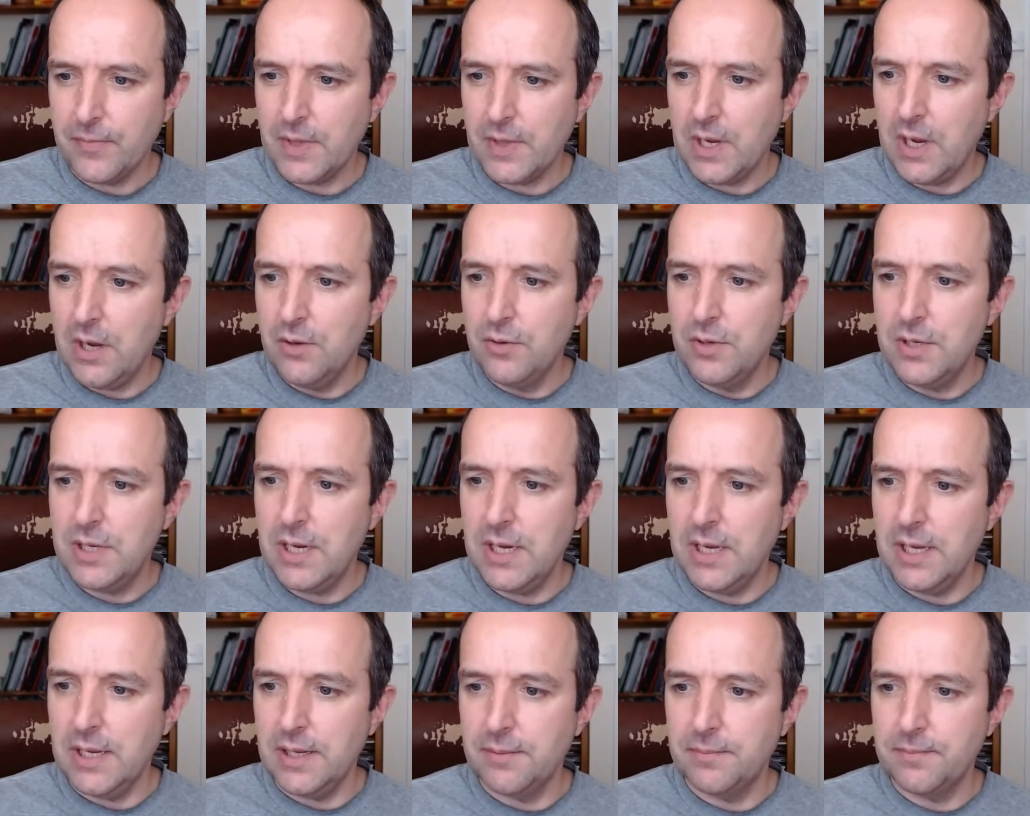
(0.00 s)

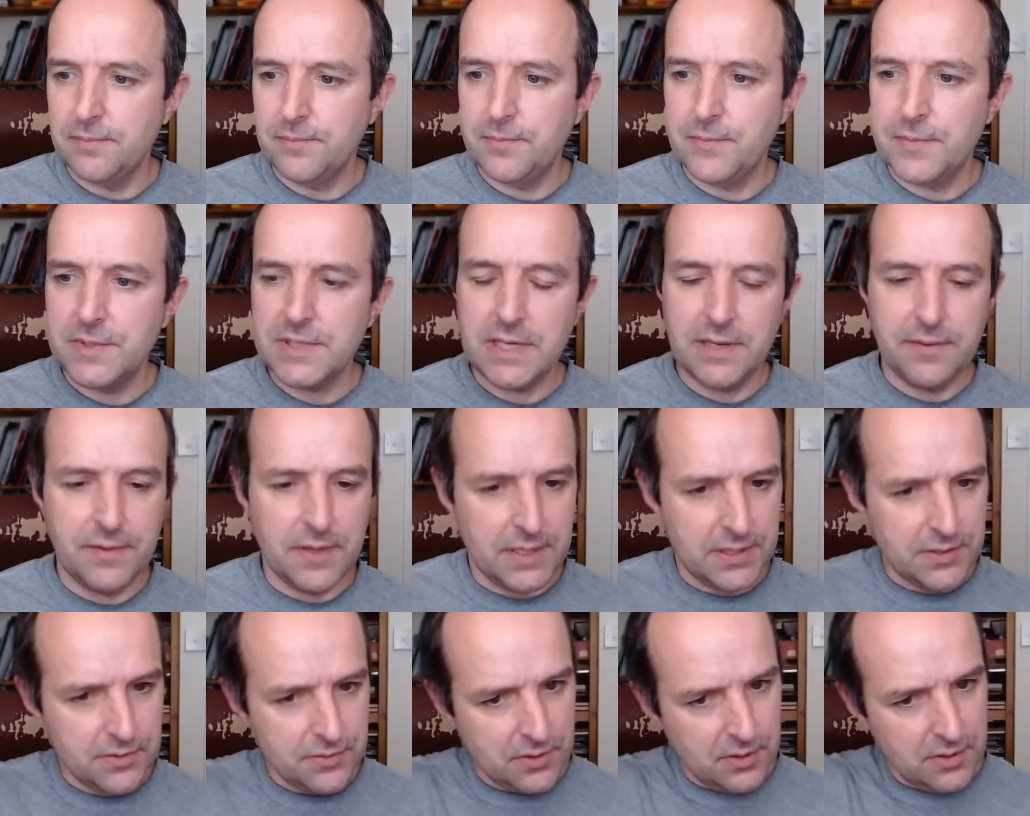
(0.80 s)
Okay, save
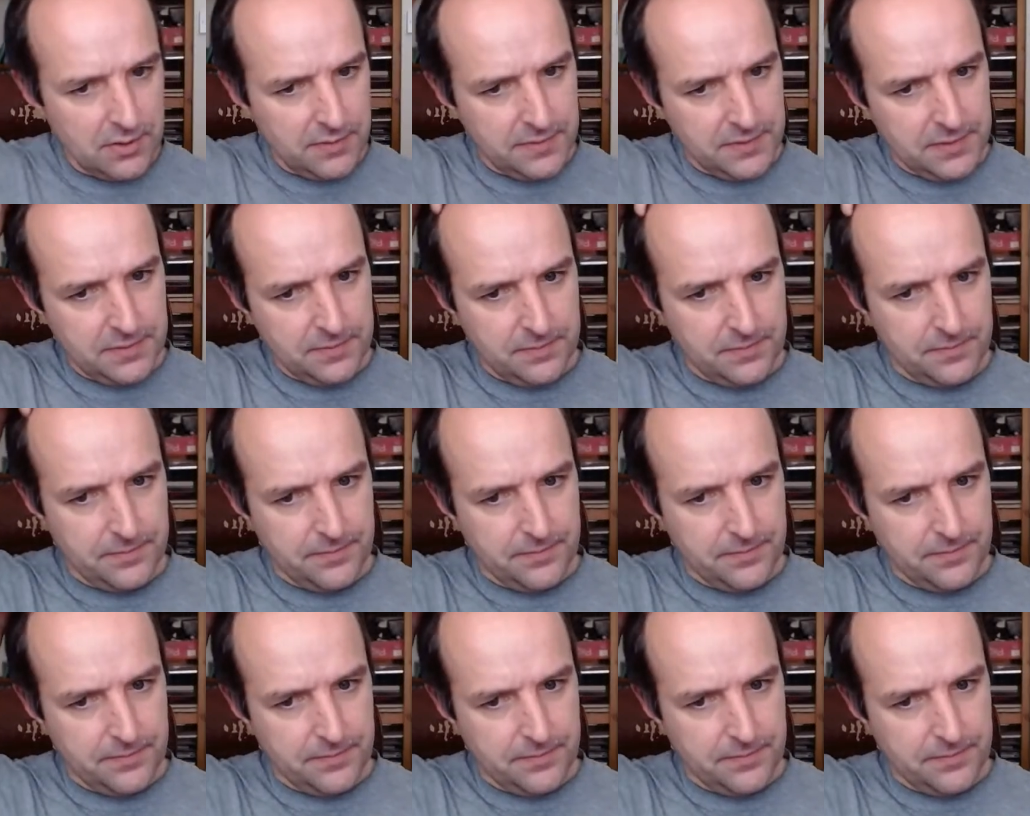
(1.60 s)
that as draft.